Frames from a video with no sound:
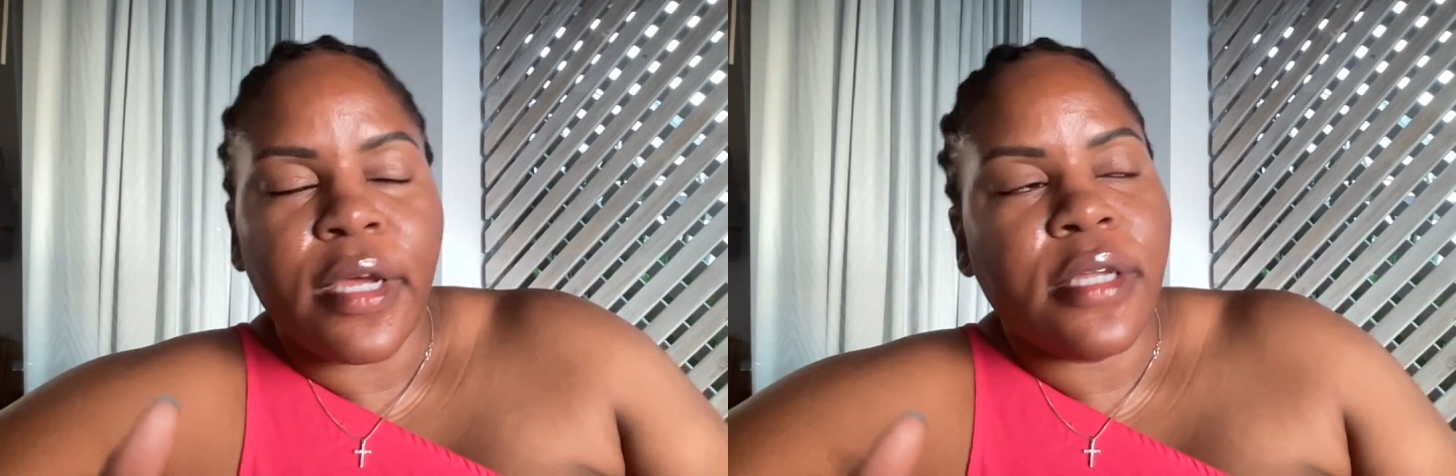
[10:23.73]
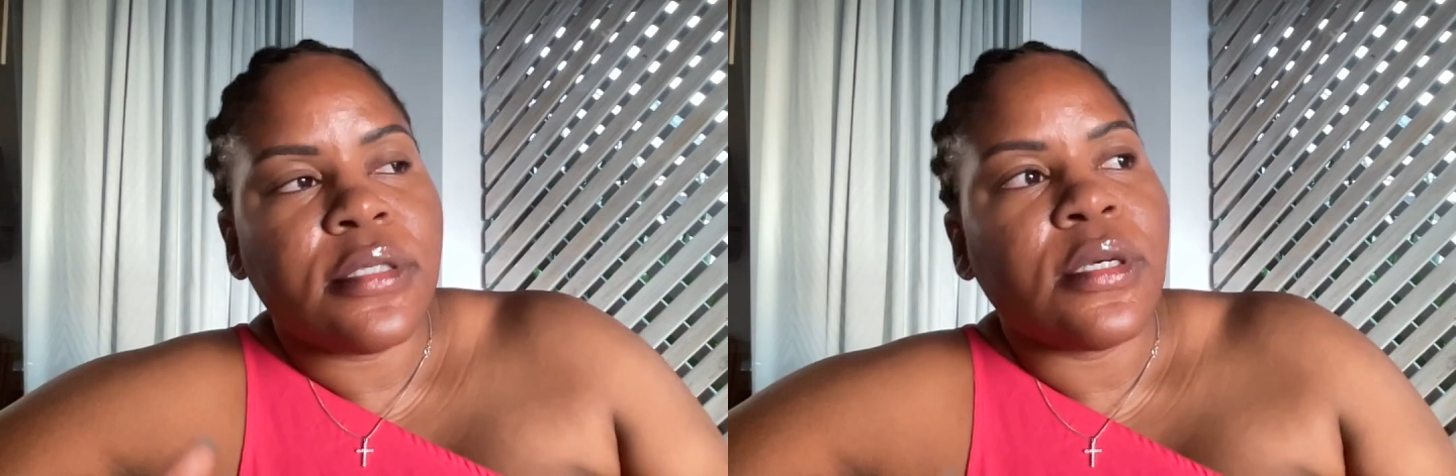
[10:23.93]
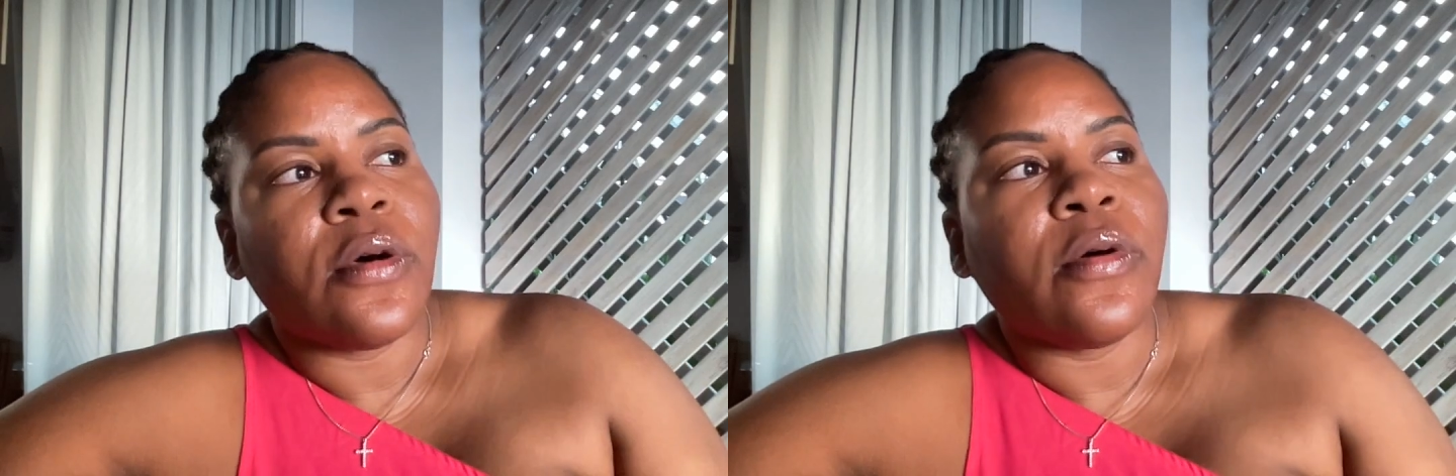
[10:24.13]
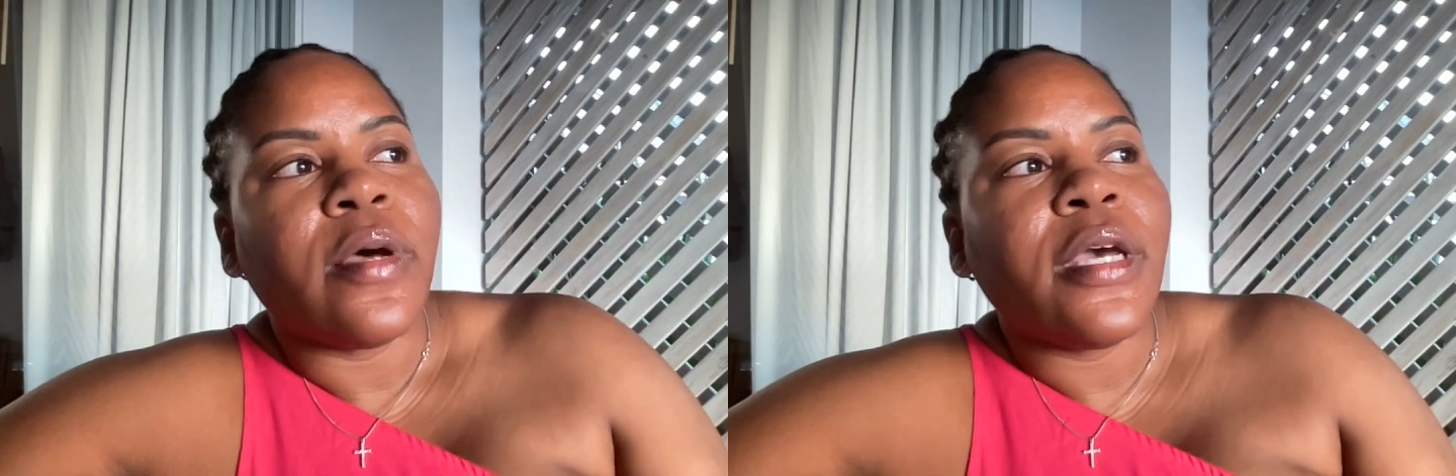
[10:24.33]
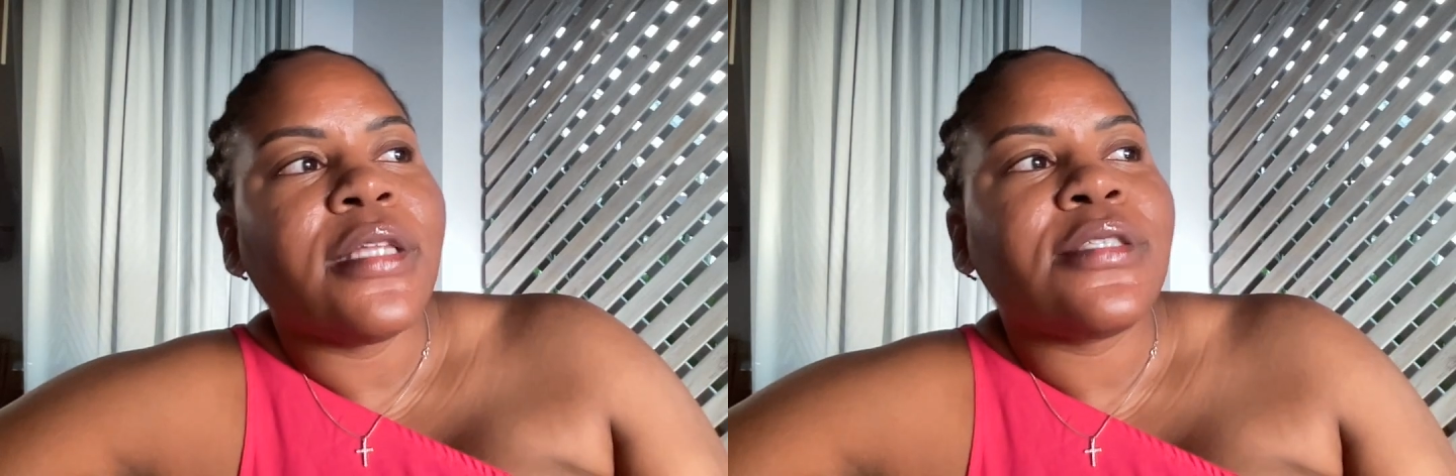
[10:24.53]
And so
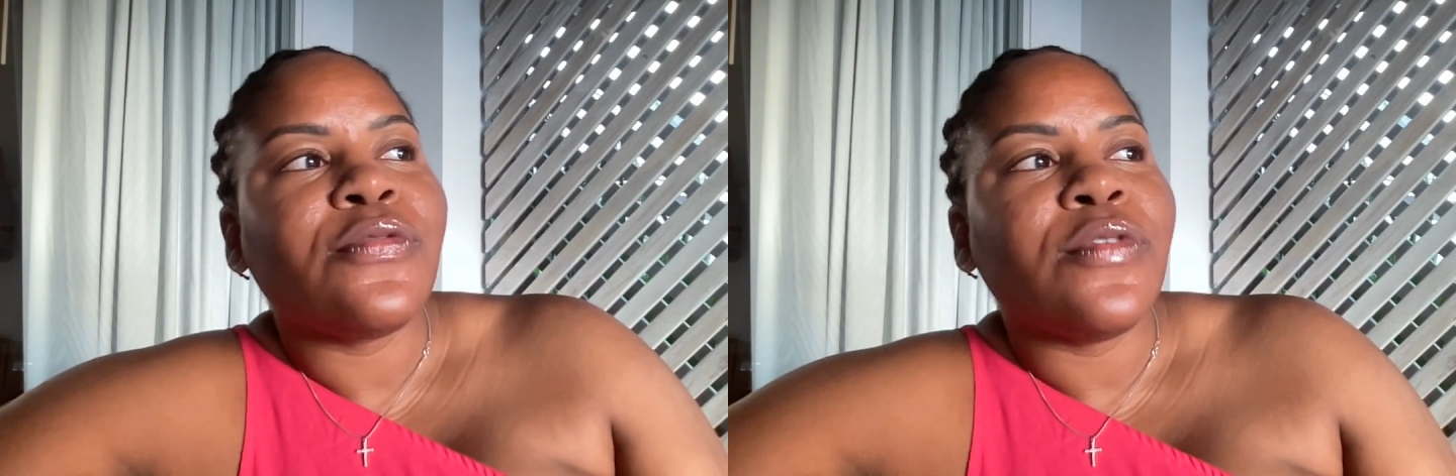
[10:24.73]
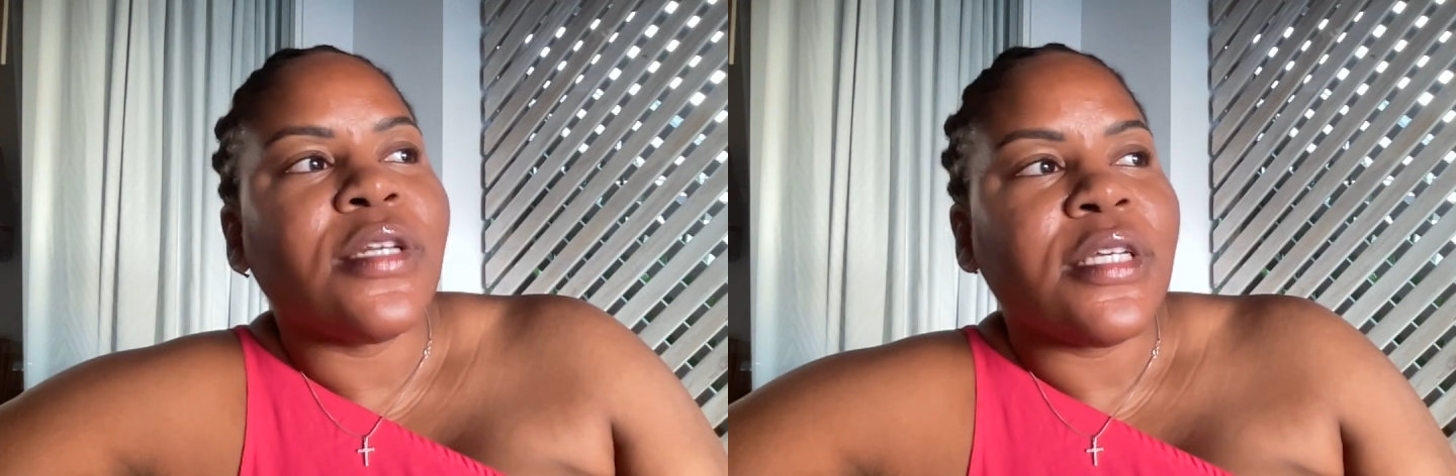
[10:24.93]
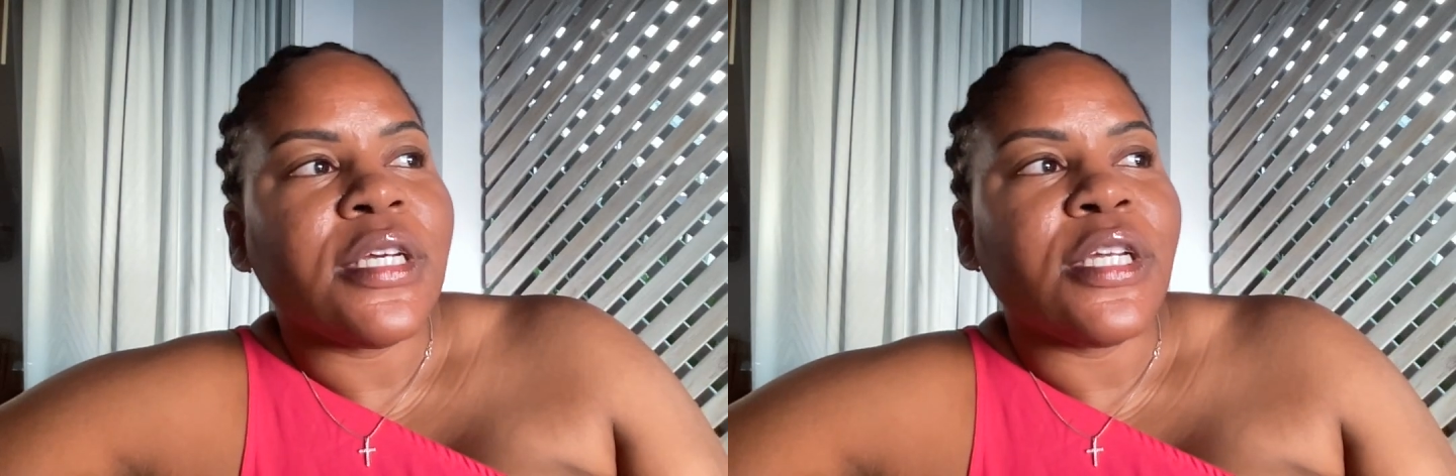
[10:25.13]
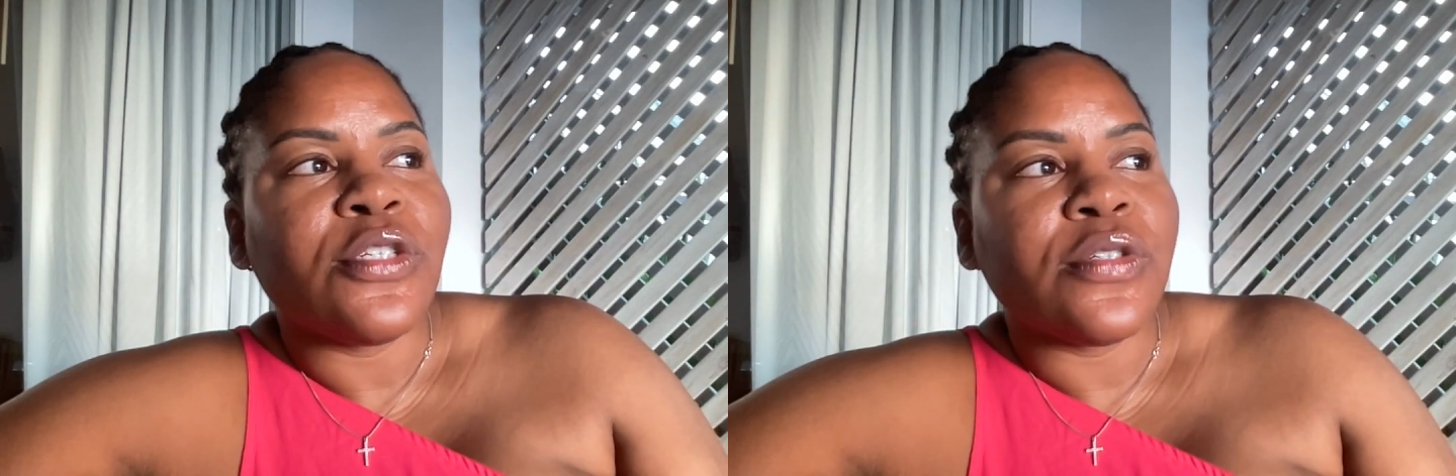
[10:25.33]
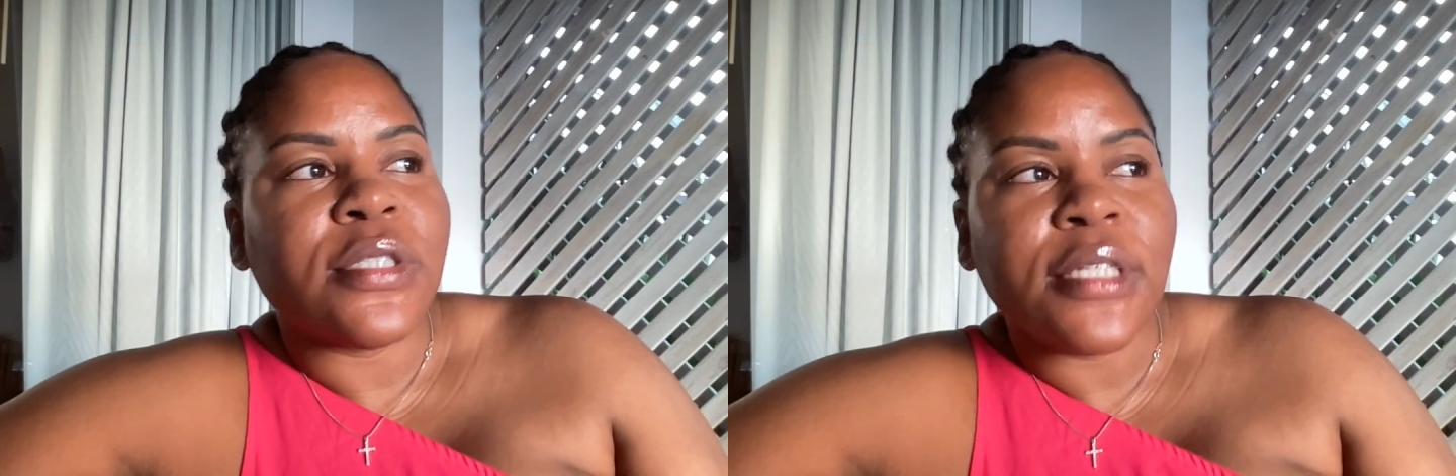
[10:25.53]
it's really
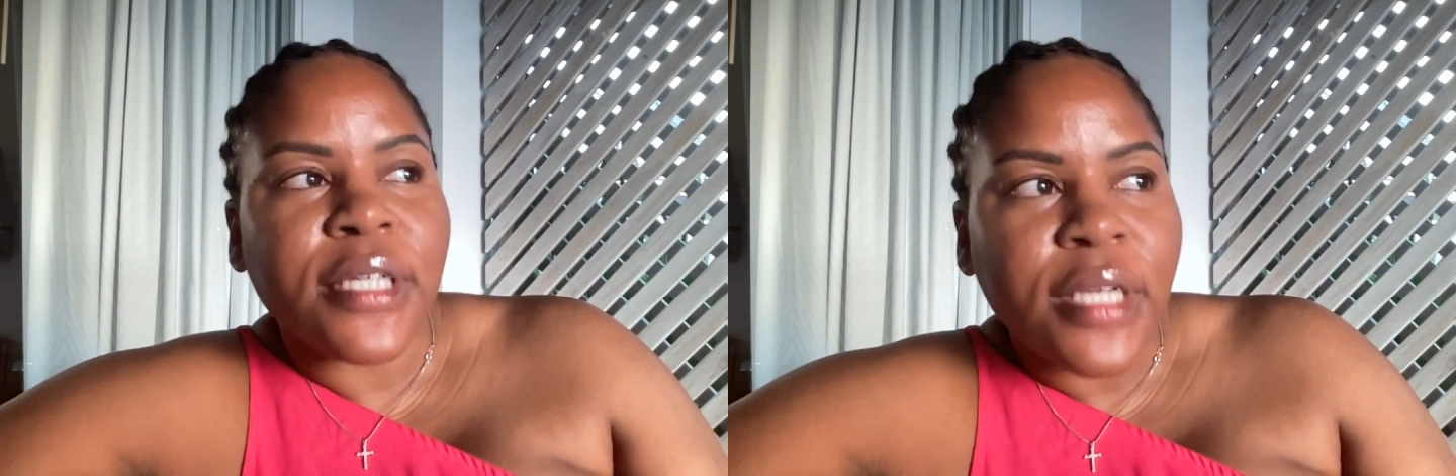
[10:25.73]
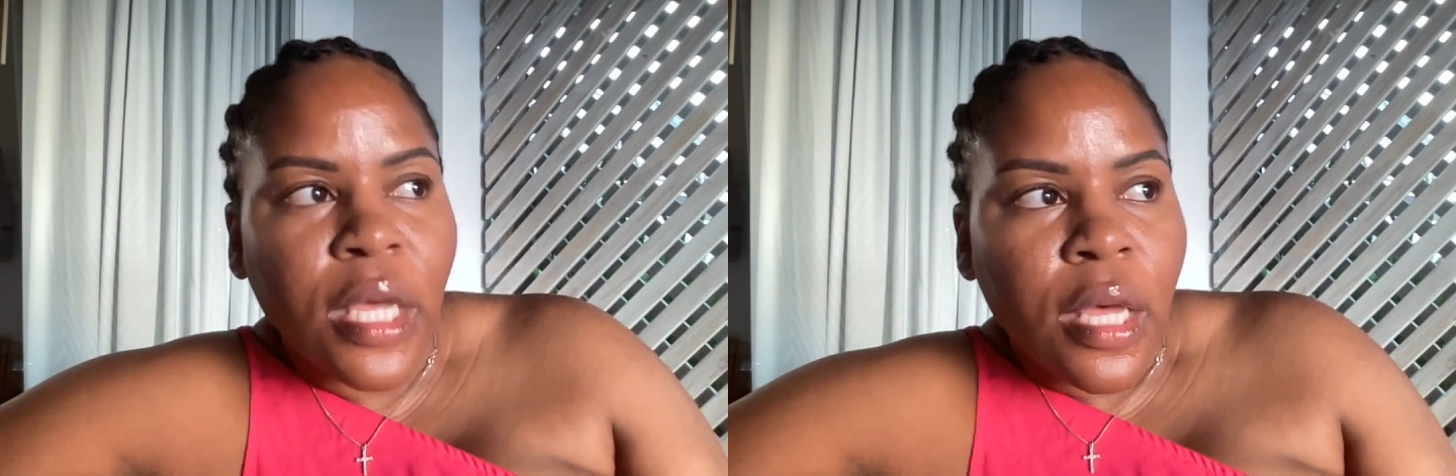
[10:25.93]
interesting